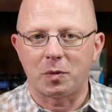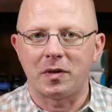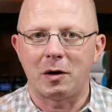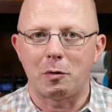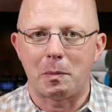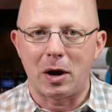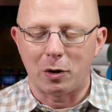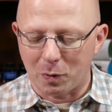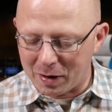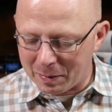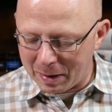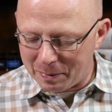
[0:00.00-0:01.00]
when they repaired
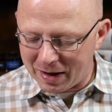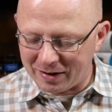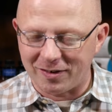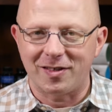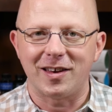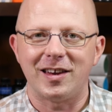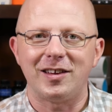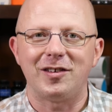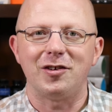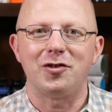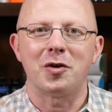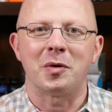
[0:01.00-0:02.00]
one of my pens at the
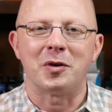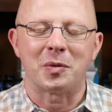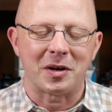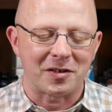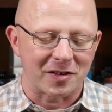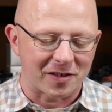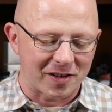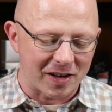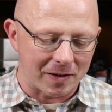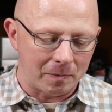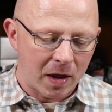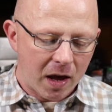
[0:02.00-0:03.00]
DC show in
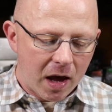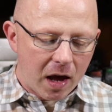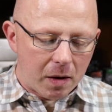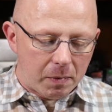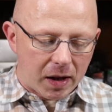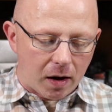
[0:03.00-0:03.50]
2016. But